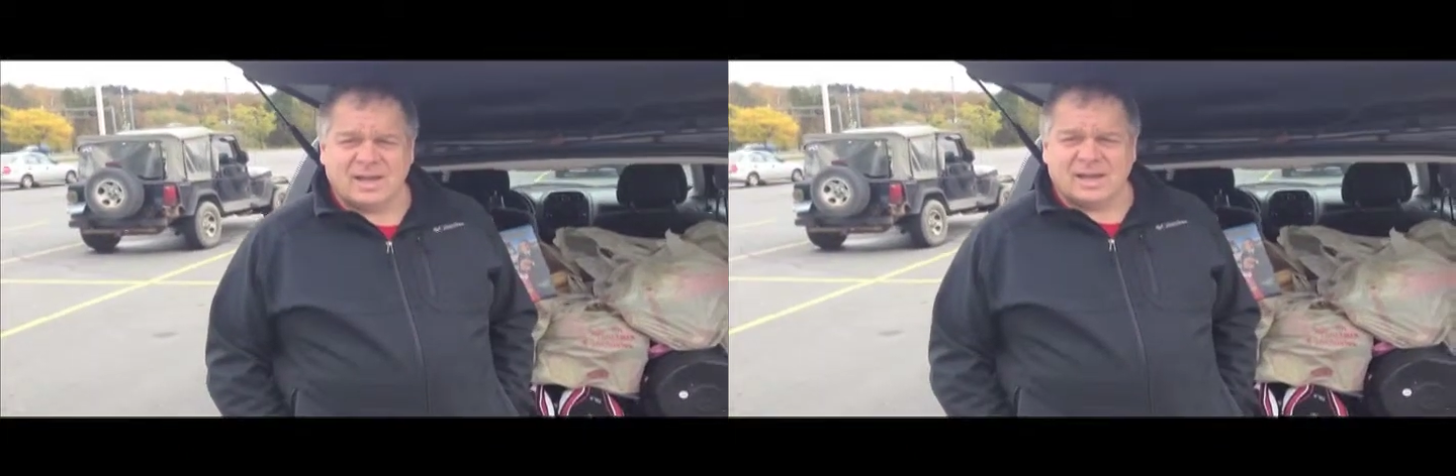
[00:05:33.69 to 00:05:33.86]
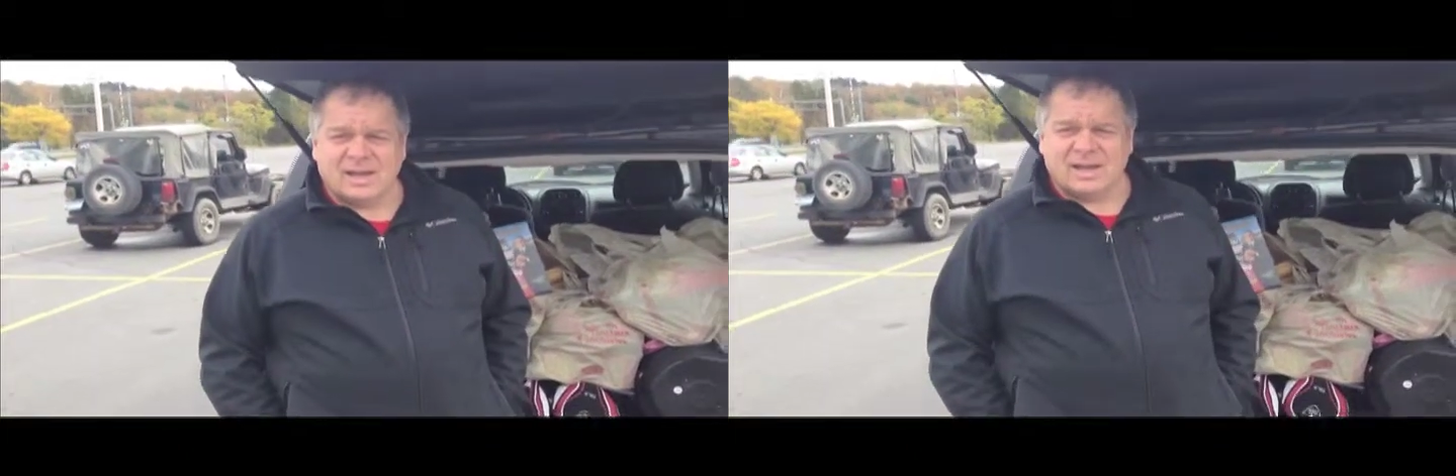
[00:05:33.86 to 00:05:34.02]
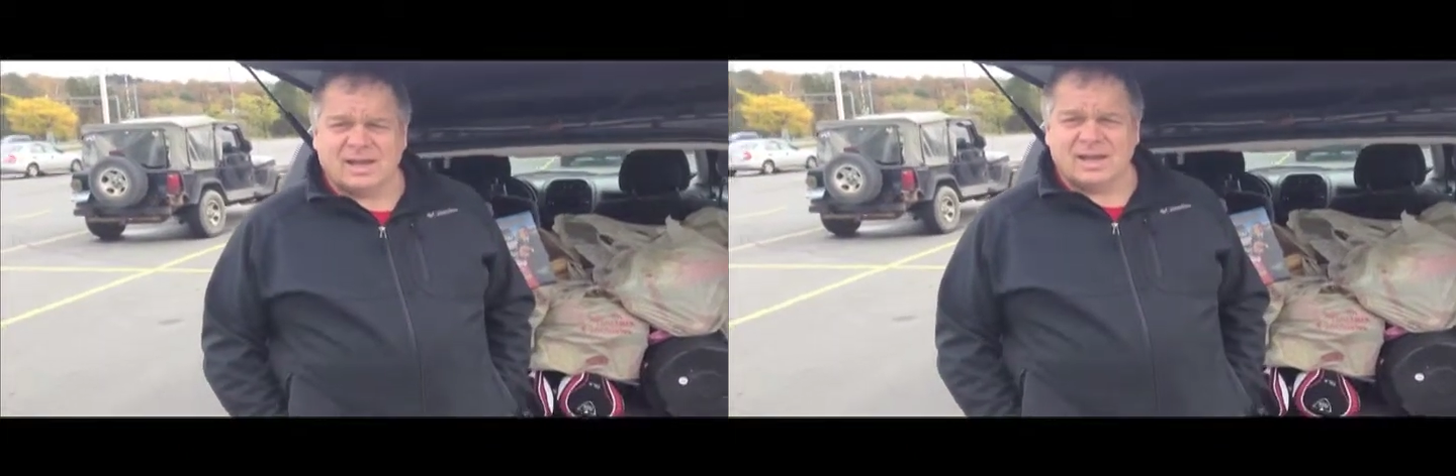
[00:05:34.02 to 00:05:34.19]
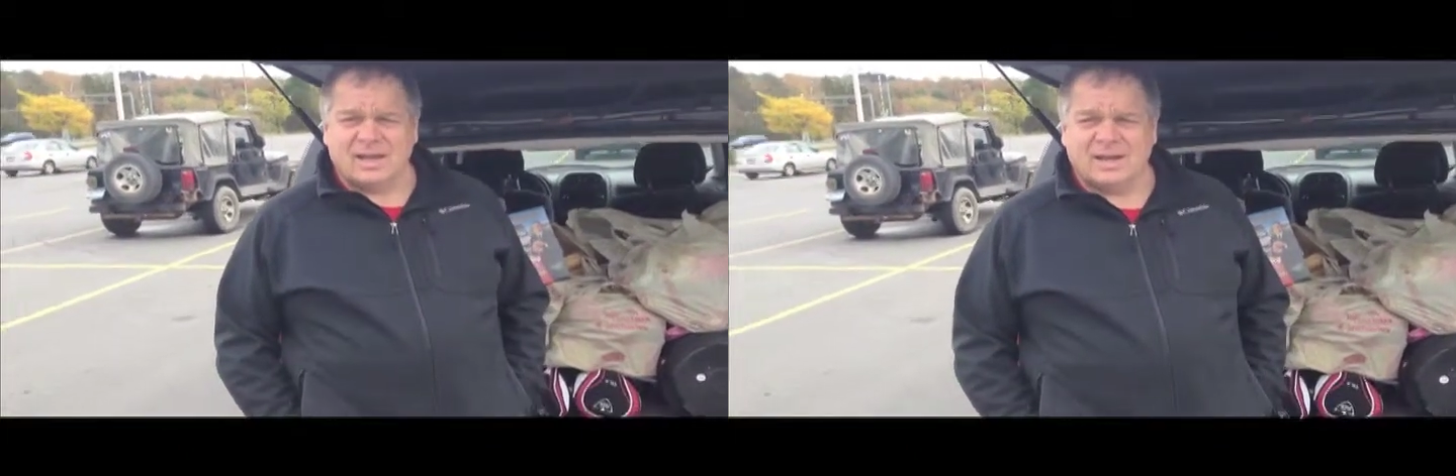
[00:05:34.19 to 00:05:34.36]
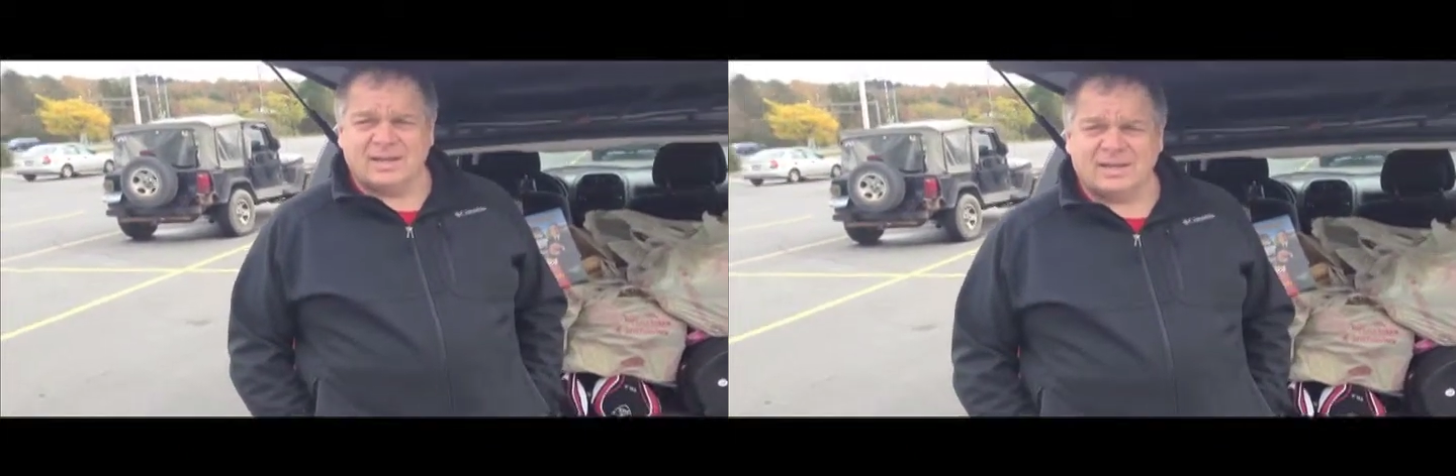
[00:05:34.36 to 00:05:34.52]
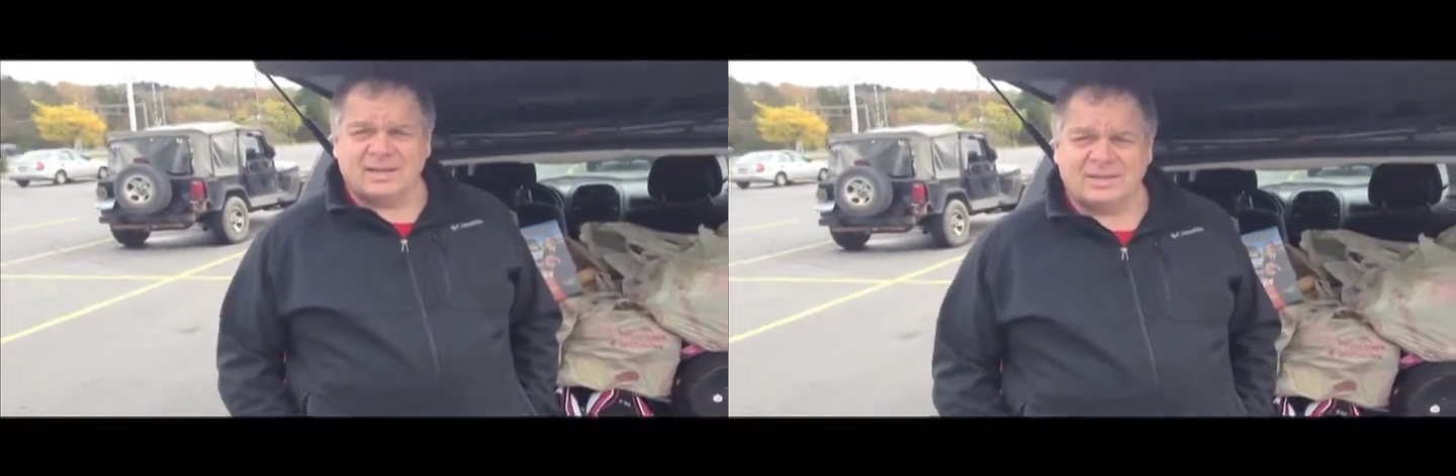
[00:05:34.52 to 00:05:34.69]

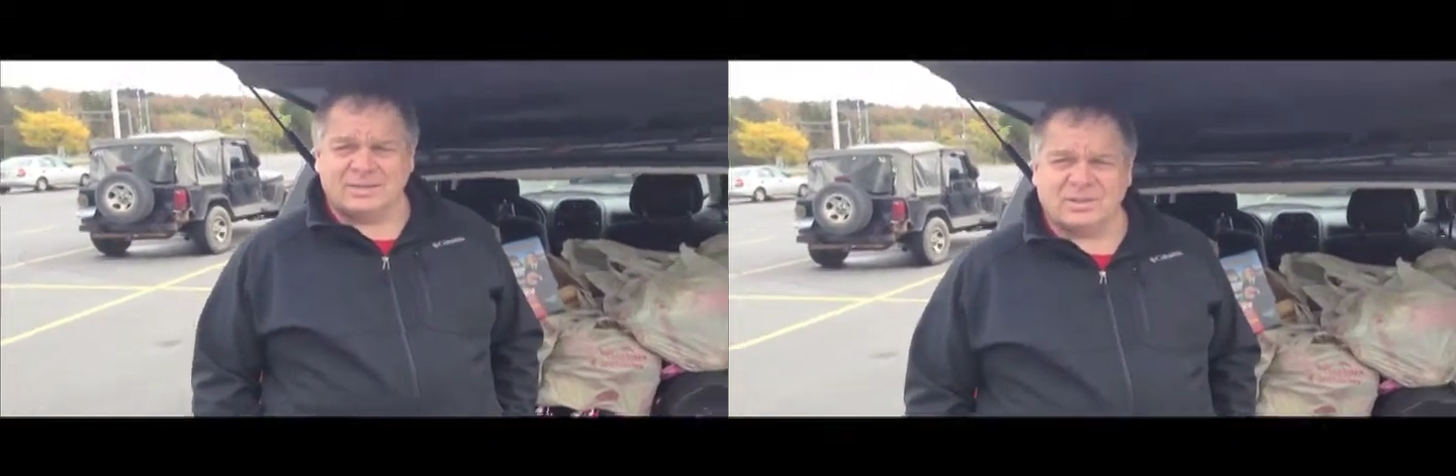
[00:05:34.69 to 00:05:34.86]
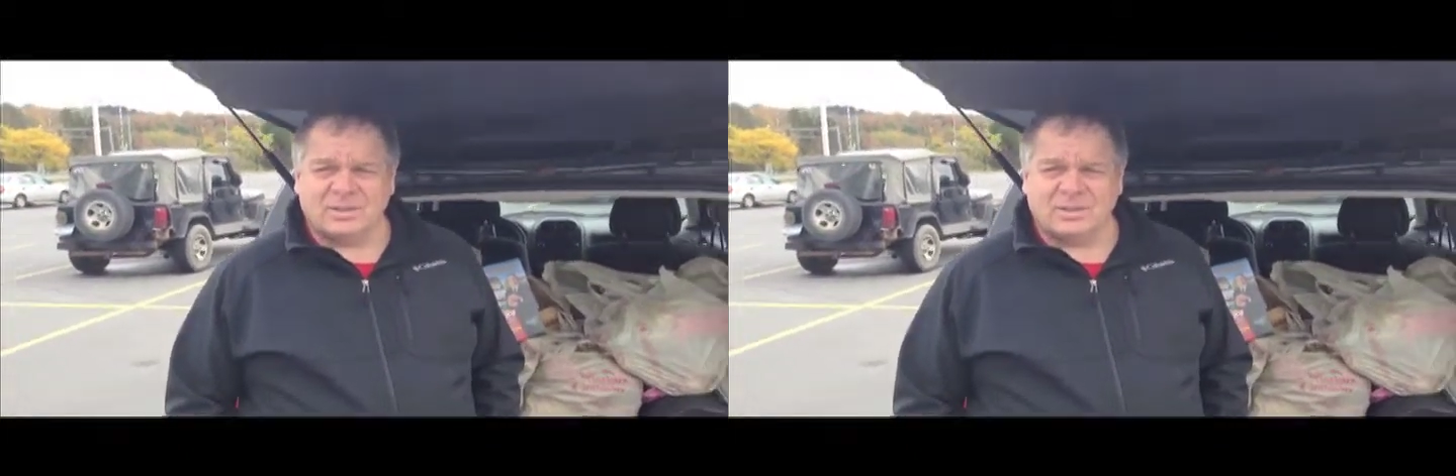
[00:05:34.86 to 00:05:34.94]
Uh,